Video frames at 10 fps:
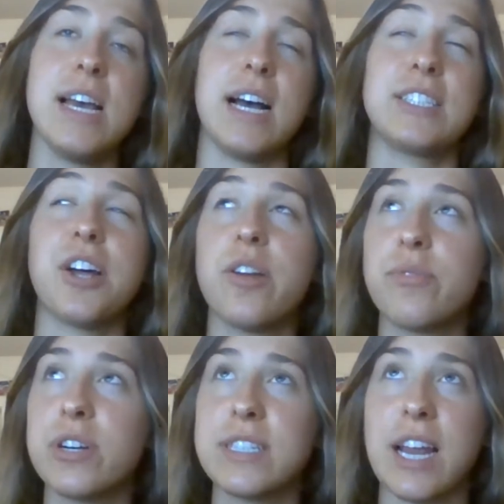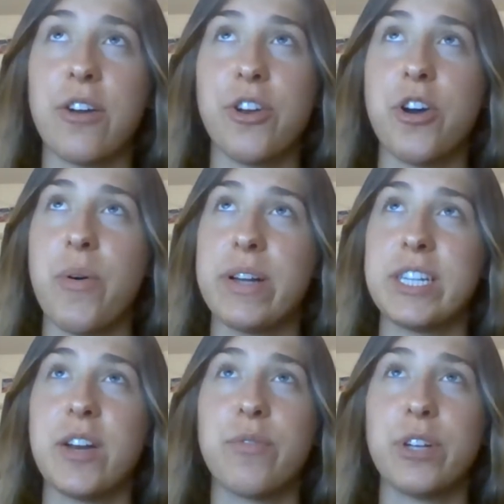a ton of words I don't know, a
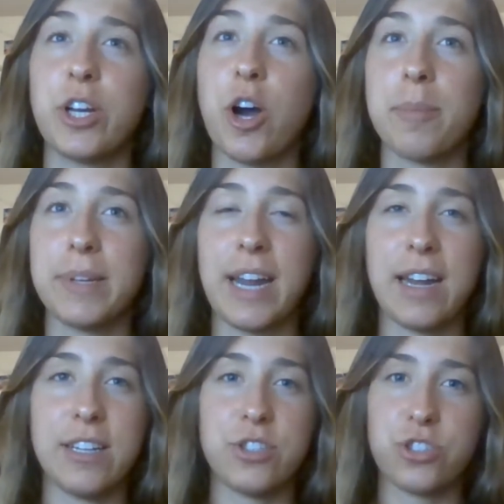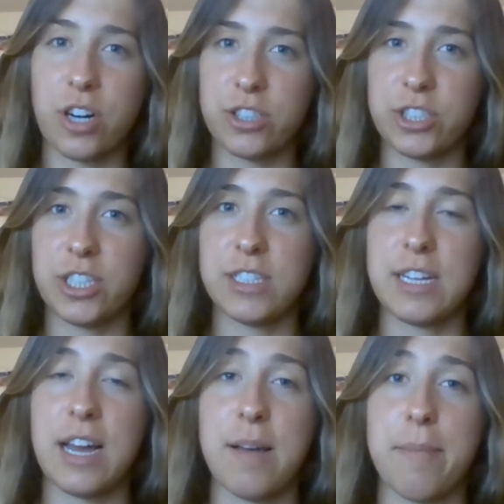ton of really complicated structures,
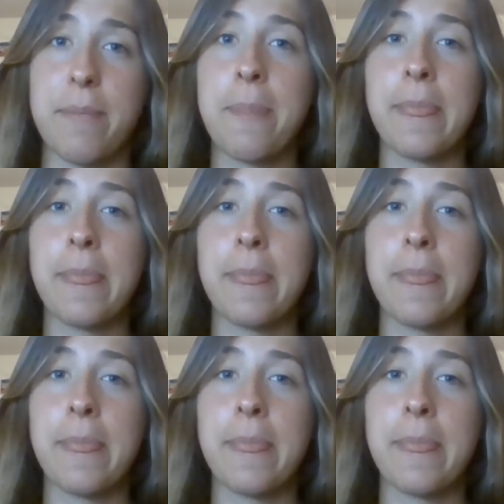um,